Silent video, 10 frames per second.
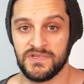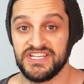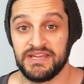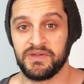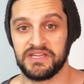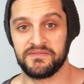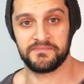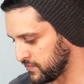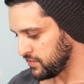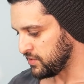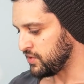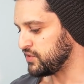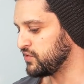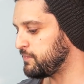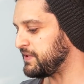Dick pic.
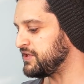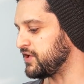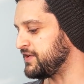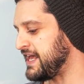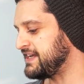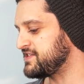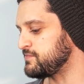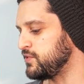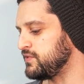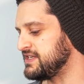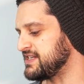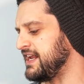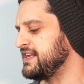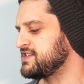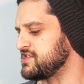Your opinion on naked smoothies
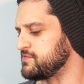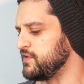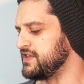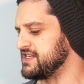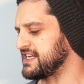and innocent smoothies.